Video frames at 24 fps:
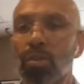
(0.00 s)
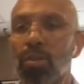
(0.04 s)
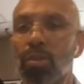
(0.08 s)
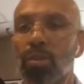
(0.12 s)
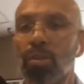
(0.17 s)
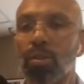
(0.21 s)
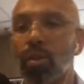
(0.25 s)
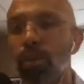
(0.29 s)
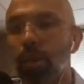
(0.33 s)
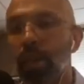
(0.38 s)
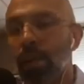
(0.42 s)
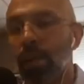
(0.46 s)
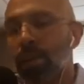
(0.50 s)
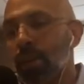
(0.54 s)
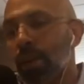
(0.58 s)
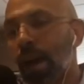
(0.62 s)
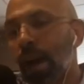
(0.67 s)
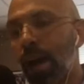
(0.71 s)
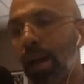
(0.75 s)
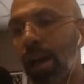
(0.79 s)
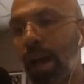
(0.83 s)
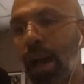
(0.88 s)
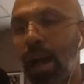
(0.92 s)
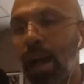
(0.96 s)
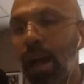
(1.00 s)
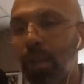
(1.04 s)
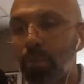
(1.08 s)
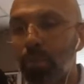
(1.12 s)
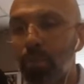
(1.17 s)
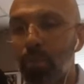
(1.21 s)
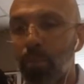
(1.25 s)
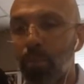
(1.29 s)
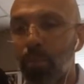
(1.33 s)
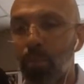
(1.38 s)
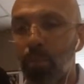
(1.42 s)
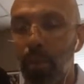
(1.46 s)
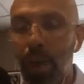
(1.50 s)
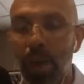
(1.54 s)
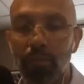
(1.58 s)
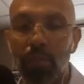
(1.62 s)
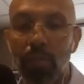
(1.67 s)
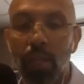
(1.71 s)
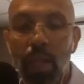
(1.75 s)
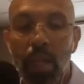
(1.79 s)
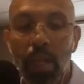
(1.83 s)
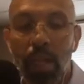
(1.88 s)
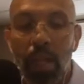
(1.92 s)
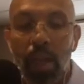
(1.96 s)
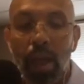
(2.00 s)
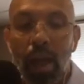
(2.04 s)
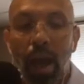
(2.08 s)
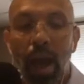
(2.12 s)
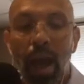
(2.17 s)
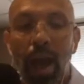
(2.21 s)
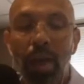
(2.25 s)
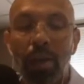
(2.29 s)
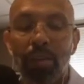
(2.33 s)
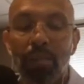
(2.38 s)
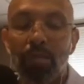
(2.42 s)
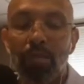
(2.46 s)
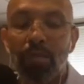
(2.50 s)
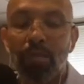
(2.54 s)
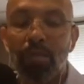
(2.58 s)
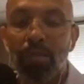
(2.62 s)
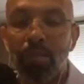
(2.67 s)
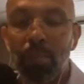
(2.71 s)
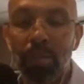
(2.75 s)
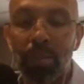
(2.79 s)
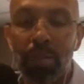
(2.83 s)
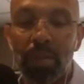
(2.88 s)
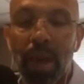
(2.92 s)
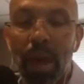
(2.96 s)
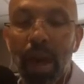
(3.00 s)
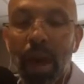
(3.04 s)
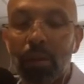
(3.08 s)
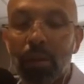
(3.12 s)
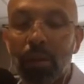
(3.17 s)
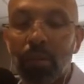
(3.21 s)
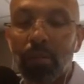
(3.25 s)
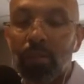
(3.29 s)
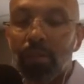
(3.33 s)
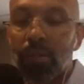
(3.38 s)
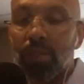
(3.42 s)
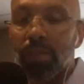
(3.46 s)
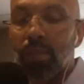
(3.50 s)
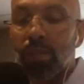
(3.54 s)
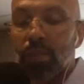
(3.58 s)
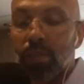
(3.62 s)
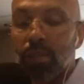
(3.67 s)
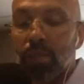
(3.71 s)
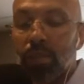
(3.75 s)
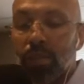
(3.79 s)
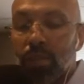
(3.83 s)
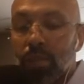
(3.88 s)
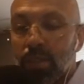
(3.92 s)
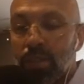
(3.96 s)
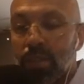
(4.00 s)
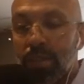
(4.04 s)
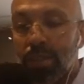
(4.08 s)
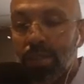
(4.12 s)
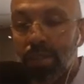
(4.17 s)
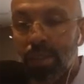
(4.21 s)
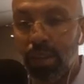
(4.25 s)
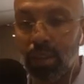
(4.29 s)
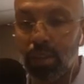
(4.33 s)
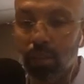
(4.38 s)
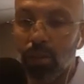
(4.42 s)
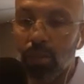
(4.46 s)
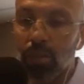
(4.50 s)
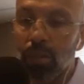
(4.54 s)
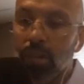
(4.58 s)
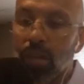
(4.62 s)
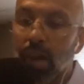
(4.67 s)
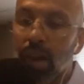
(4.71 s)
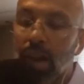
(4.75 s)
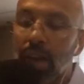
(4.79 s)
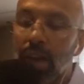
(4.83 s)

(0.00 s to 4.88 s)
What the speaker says: like I said, I have been out of the sales side of